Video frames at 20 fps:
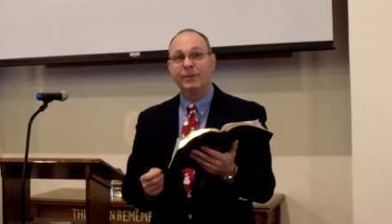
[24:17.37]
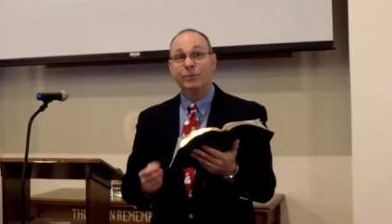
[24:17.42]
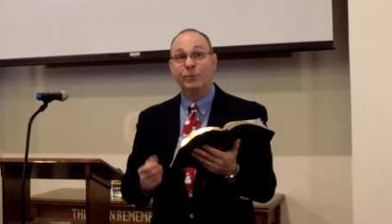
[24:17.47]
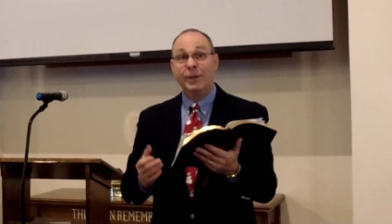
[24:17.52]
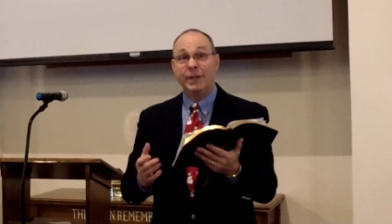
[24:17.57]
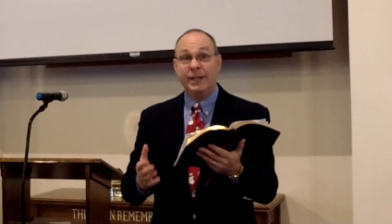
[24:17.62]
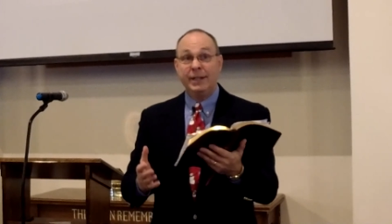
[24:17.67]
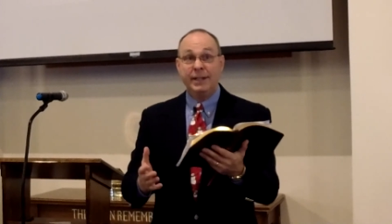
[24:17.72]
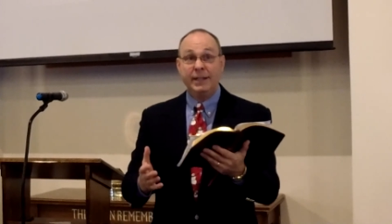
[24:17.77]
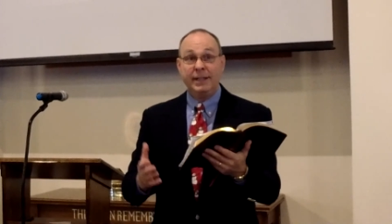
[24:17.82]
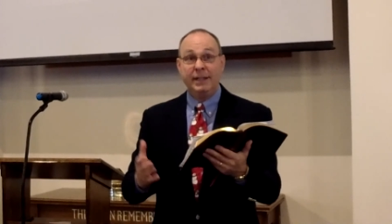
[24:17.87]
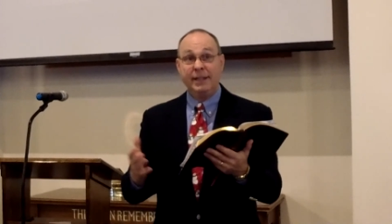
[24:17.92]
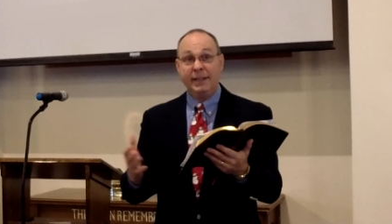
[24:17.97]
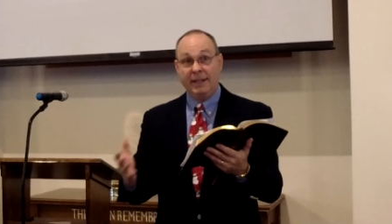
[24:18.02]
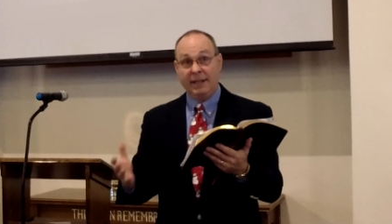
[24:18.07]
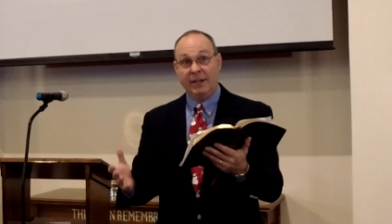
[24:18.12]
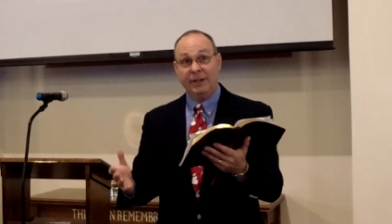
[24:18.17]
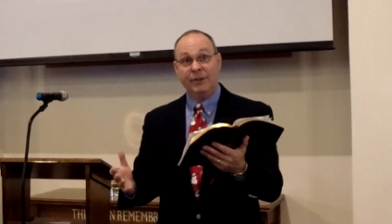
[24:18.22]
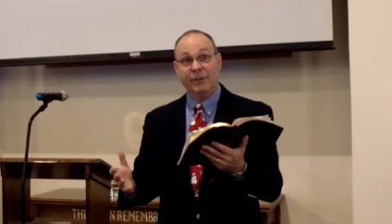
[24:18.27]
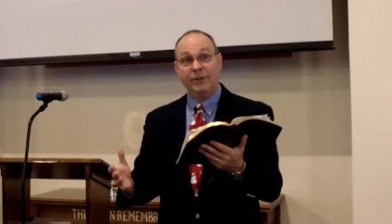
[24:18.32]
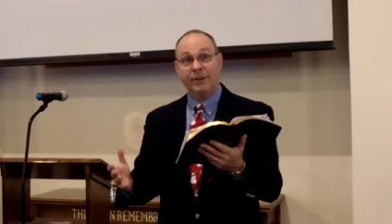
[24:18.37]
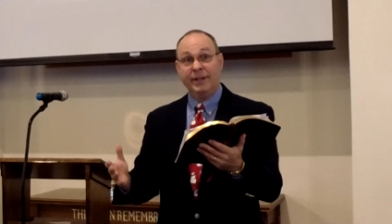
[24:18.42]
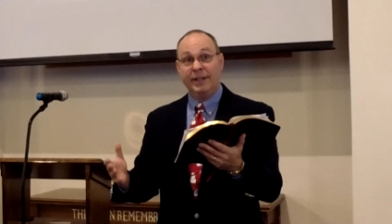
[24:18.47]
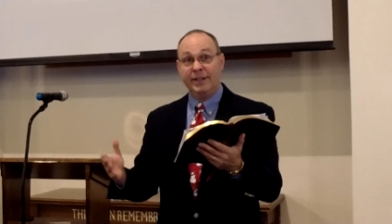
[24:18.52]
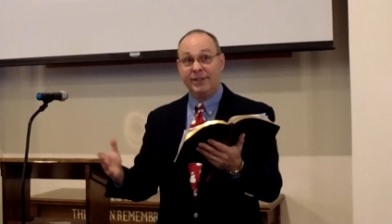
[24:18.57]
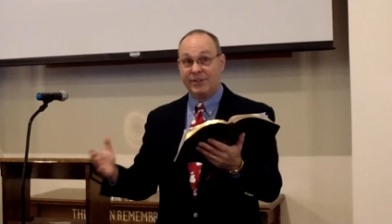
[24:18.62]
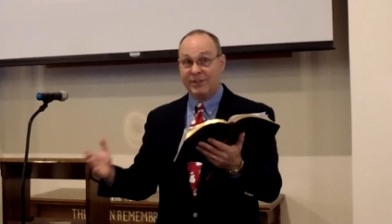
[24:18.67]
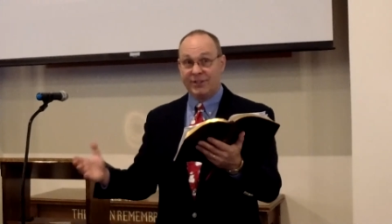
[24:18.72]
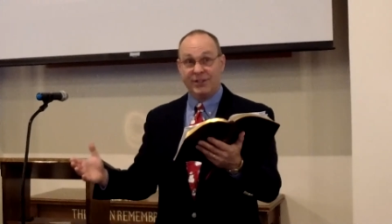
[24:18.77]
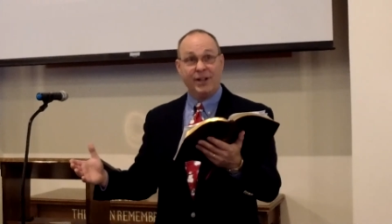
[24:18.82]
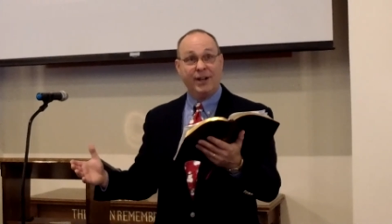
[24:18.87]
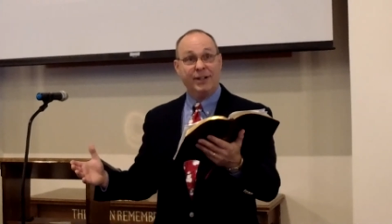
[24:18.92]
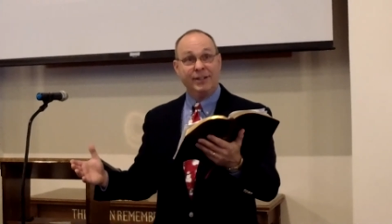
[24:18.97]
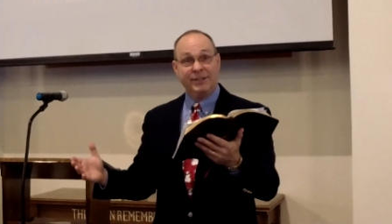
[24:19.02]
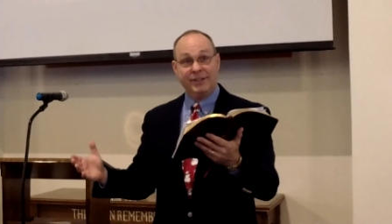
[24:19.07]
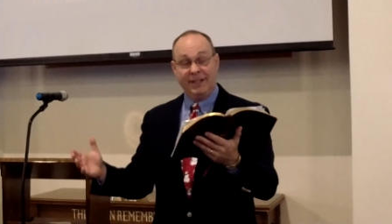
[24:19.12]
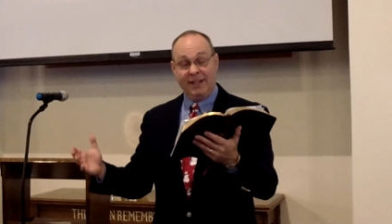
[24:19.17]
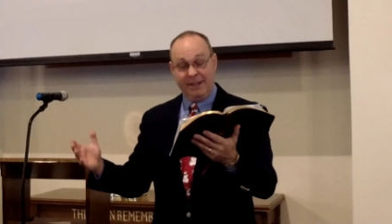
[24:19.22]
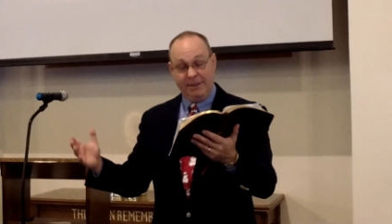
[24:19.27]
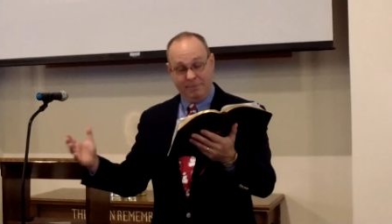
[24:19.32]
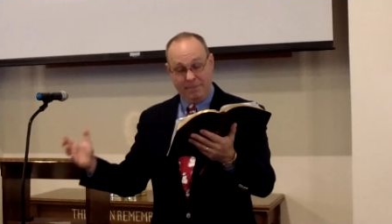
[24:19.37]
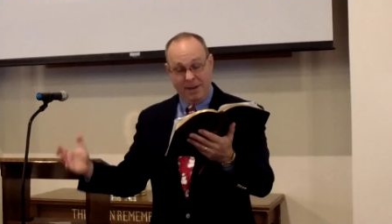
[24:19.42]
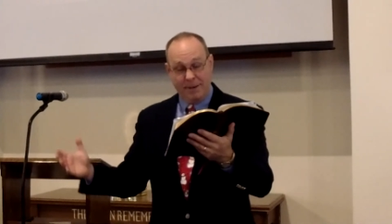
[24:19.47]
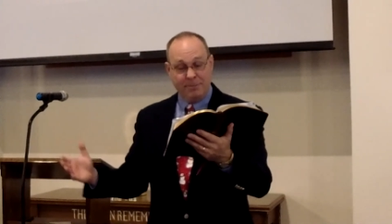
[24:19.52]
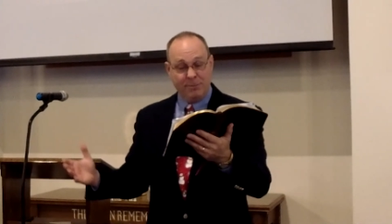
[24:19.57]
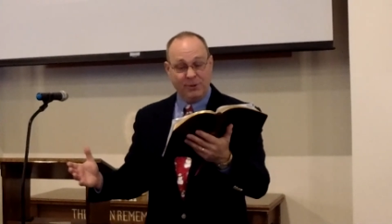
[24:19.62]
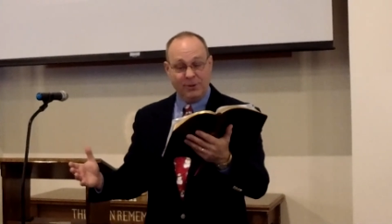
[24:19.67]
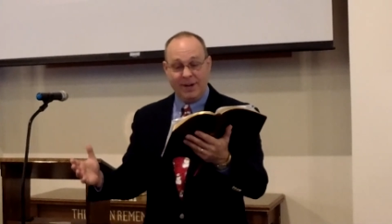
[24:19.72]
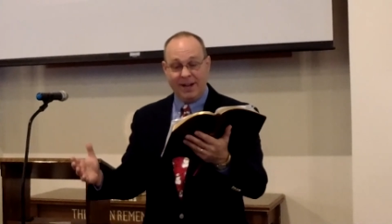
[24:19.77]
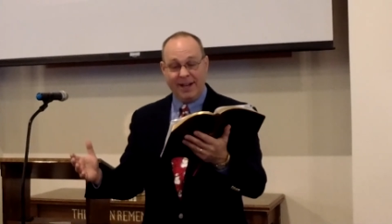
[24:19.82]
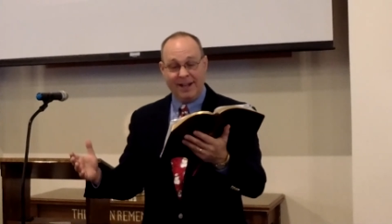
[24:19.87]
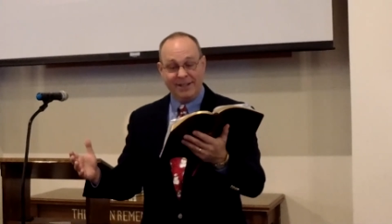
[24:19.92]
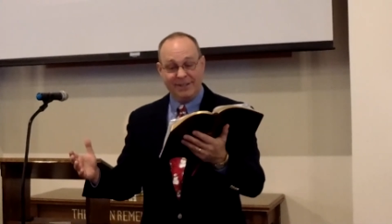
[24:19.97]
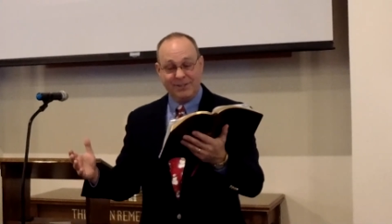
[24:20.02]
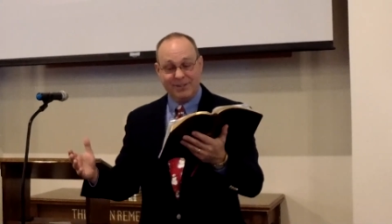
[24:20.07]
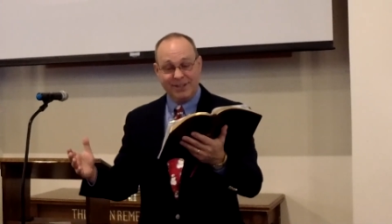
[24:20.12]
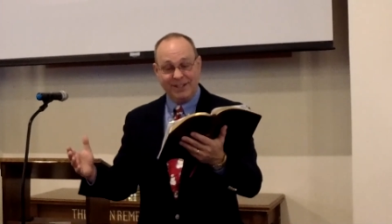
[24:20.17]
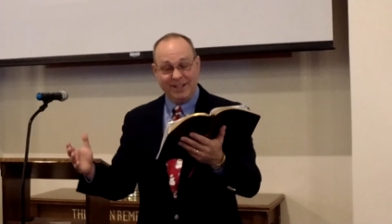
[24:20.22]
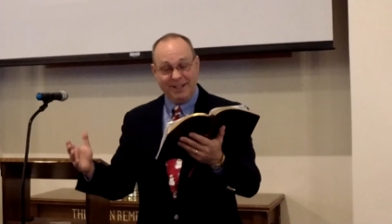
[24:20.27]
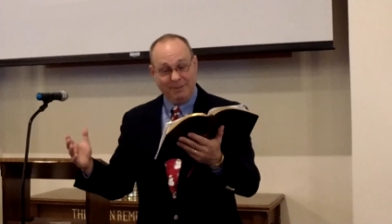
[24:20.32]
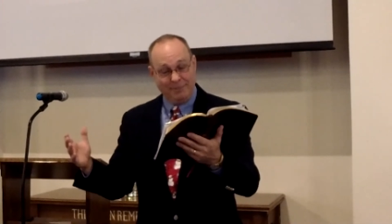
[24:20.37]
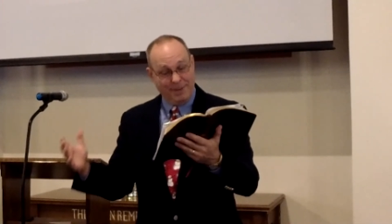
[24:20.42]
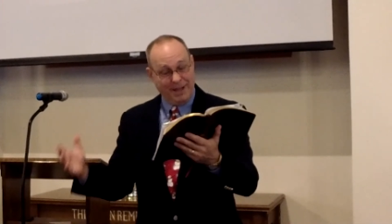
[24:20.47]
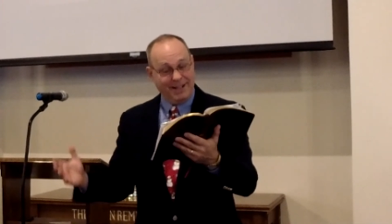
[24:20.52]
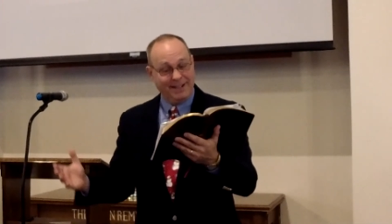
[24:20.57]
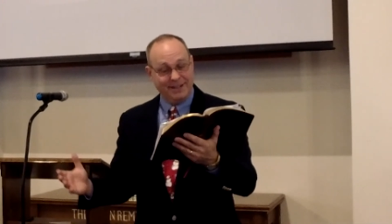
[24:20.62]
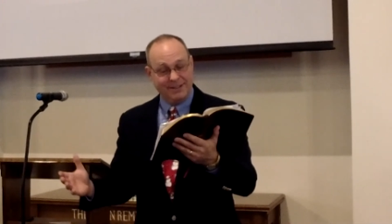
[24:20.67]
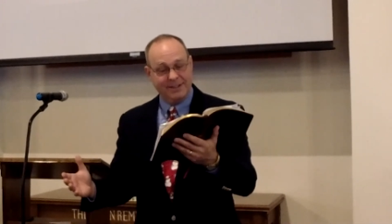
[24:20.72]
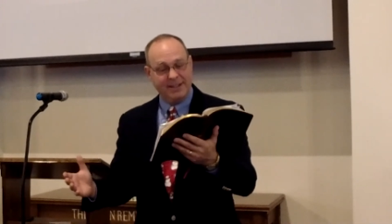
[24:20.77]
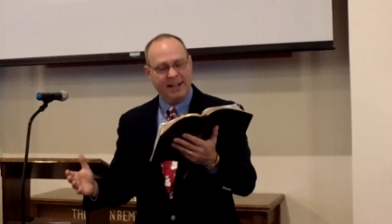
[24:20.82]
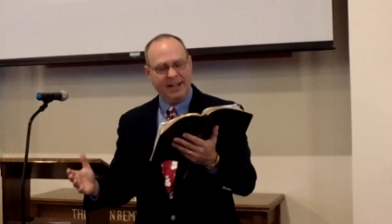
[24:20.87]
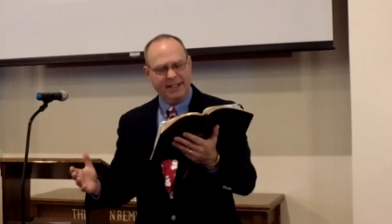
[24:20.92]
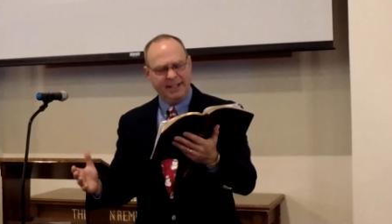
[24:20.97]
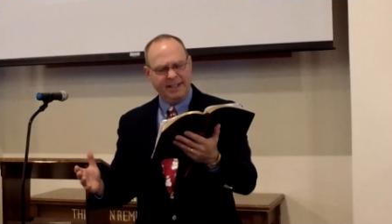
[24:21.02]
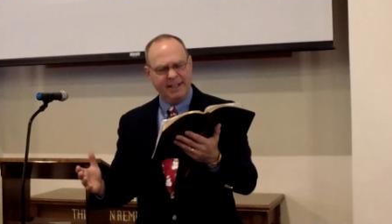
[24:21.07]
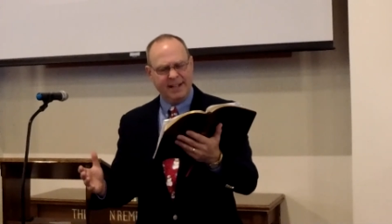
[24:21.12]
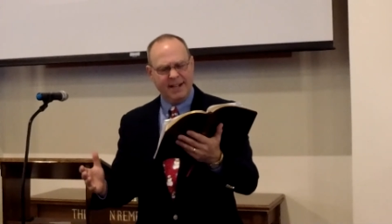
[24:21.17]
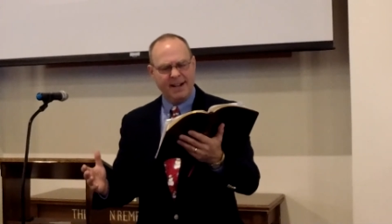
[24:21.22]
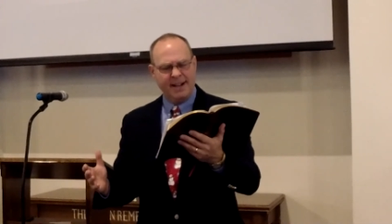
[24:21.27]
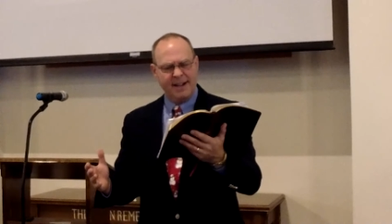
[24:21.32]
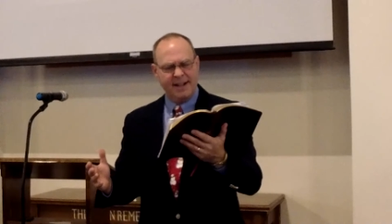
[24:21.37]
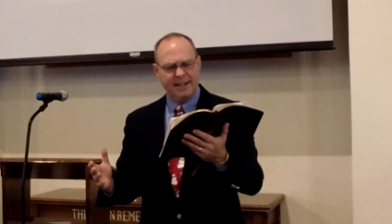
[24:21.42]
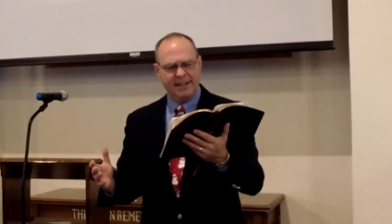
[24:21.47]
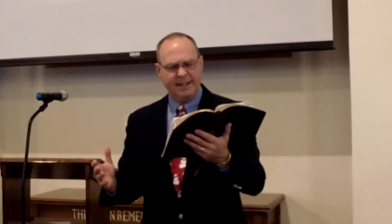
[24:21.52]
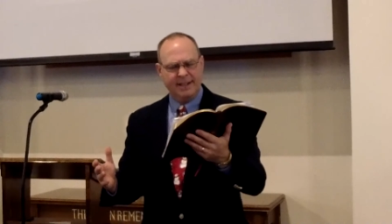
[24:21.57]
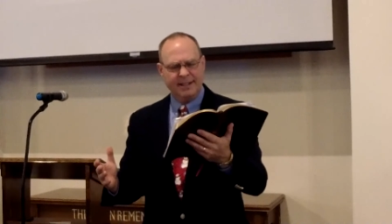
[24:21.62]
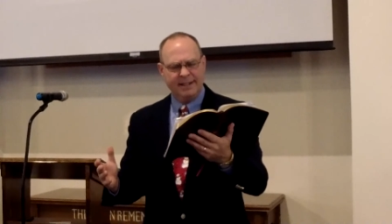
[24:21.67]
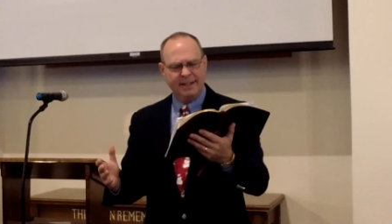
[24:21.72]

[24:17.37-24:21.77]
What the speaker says: Reading, hearing, studying, memorizing, meditating on.